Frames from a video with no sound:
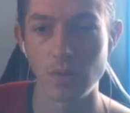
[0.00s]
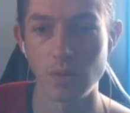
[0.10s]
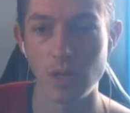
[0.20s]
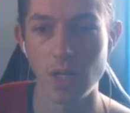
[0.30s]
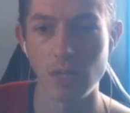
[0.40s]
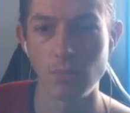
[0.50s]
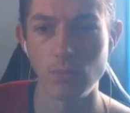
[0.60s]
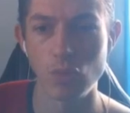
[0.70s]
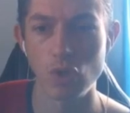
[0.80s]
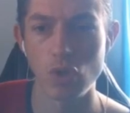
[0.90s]

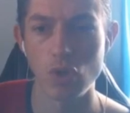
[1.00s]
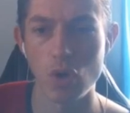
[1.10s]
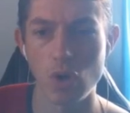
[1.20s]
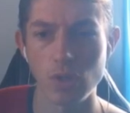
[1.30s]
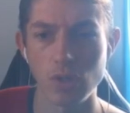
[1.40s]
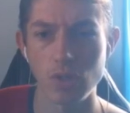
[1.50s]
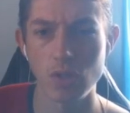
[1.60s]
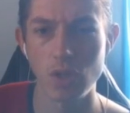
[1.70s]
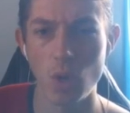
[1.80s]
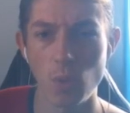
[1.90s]
I'm not
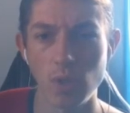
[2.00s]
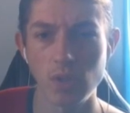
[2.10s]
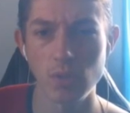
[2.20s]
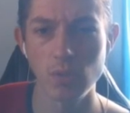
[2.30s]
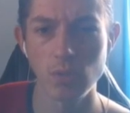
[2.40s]
going to,